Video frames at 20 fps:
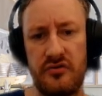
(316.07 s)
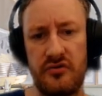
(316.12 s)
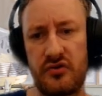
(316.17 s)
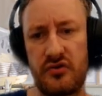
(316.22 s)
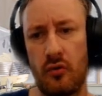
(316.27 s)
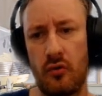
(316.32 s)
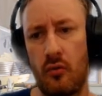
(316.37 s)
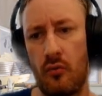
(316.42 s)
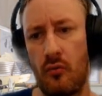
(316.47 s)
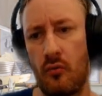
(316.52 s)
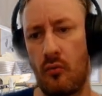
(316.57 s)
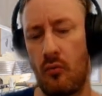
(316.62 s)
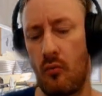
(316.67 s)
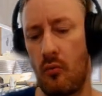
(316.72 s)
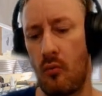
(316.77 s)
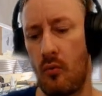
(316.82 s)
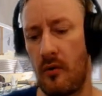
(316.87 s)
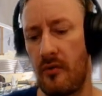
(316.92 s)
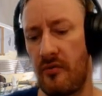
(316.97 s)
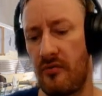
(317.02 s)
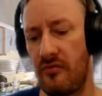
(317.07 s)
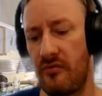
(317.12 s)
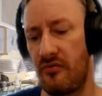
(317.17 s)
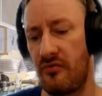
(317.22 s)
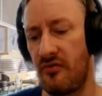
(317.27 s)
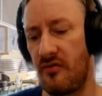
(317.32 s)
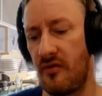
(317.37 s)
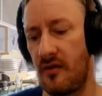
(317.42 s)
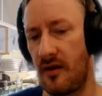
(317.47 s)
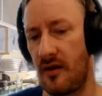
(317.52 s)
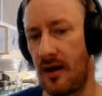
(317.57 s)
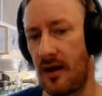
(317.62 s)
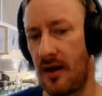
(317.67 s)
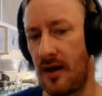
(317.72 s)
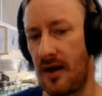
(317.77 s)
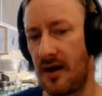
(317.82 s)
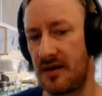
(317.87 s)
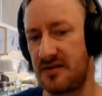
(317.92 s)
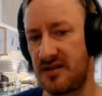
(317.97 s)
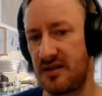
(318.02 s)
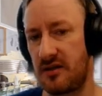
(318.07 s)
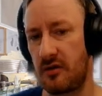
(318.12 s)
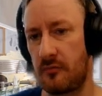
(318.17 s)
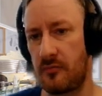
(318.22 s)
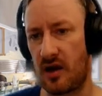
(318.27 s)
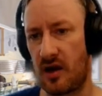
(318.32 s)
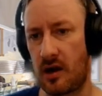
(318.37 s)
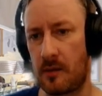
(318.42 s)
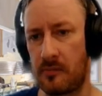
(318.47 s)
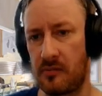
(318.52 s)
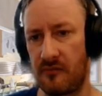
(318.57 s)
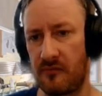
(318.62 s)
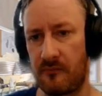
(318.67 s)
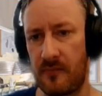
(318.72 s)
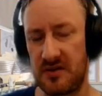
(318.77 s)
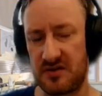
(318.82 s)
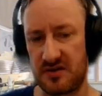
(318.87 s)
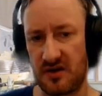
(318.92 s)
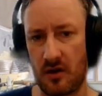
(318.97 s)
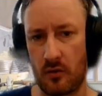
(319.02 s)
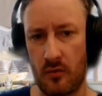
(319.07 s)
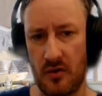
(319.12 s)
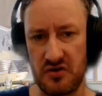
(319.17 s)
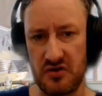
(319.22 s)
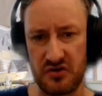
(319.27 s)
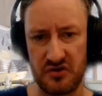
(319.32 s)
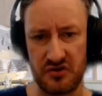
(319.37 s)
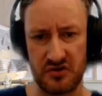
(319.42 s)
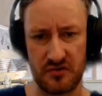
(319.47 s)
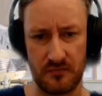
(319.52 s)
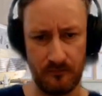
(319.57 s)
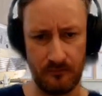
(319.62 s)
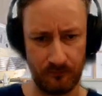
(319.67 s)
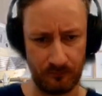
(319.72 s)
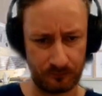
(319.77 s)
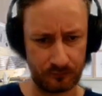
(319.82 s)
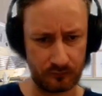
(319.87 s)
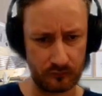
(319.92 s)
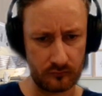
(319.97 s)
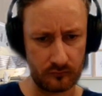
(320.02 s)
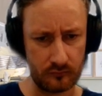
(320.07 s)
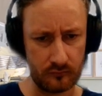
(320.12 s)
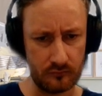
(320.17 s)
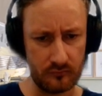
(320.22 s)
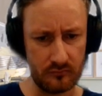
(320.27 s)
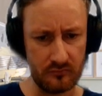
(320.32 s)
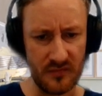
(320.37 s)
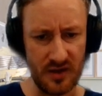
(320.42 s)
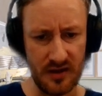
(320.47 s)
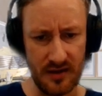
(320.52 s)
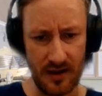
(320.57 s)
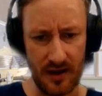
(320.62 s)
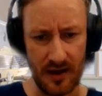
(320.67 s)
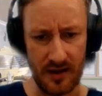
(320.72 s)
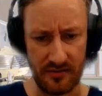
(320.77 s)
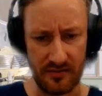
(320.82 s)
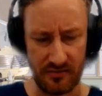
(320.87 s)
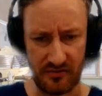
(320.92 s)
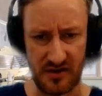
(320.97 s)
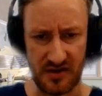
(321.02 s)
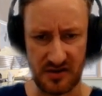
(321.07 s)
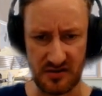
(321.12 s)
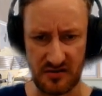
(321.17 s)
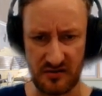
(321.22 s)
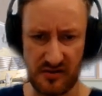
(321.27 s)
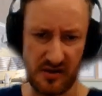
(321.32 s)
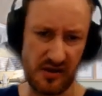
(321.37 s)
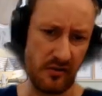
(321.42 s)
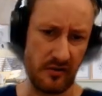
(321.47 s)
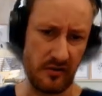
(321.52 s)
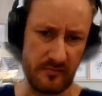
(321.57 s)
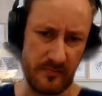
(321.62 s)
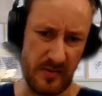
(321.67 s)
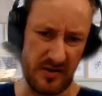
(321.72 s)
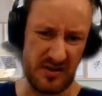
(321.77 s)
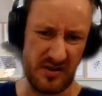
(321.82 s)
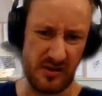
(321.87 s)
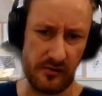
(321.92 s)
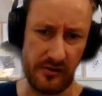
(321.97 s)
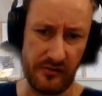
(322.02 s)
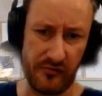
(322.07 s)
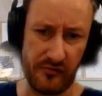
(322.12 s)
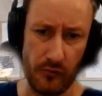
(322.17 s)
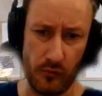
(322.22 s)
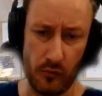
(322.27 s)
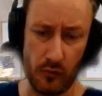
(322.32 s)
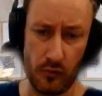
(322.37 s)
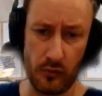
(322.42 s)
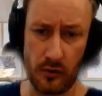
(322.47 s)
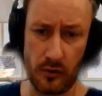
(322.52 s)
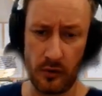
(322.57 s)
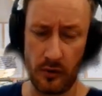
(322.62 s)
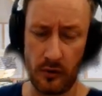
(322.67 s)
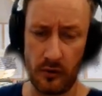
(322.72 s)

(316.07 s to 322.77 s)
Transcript: So I said there'll be a couple of basic equations, and these here is basically two.